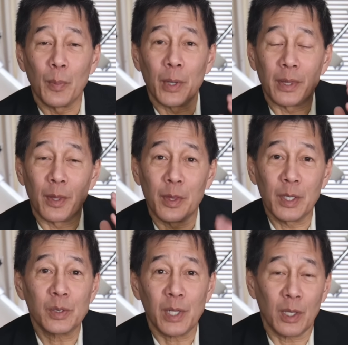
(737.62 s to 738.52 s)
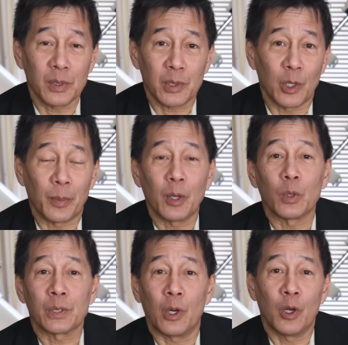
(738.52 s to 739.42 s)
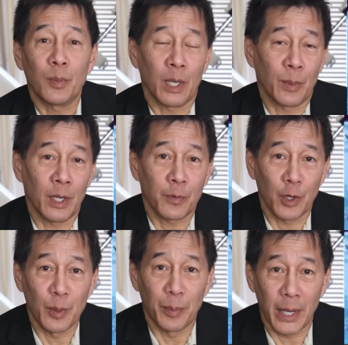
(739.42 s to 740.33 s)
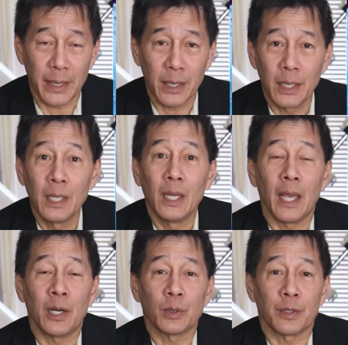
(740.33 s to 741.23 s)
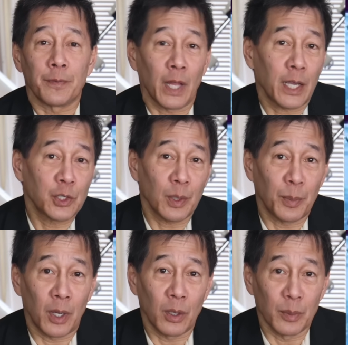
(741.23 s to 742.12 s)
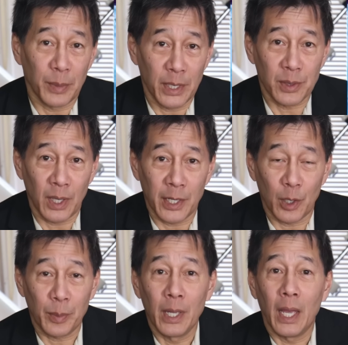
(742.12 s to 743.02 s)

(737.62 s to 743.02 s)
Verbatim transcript: But this telescope was owned by my friend Mike, and it was a flagship model in Meade's lineup.